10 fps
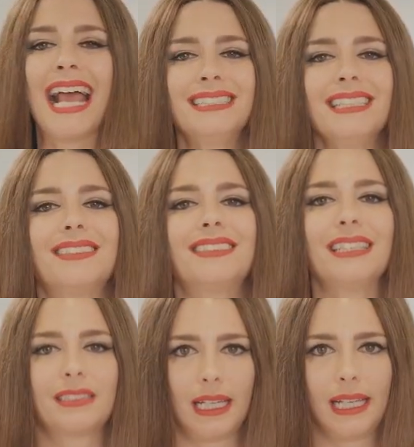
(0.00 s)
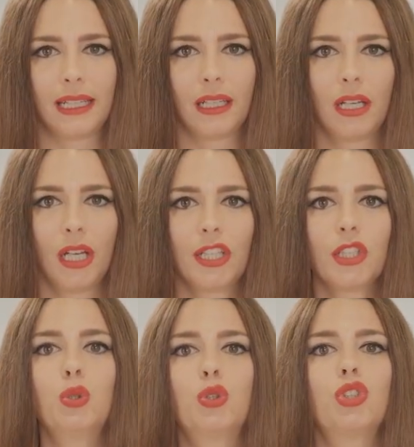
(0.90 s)
as it's sizzling,
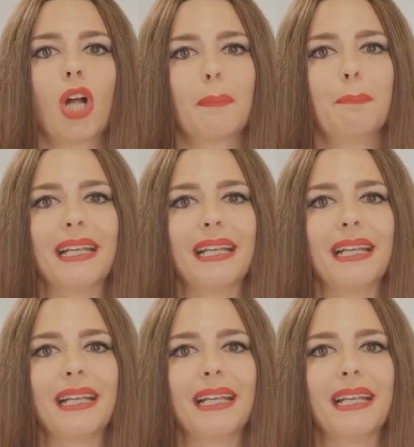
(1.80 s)
you start